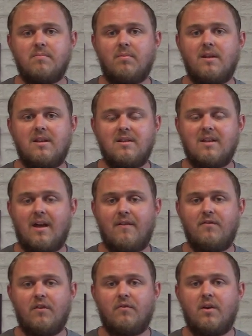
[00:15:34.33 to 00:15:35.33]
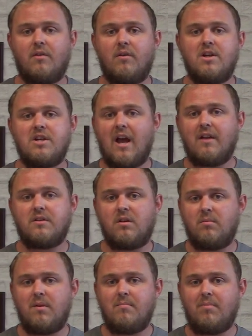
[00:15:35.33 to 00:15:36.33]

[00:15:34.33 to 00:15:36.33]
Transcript: please feel free to reach out to me.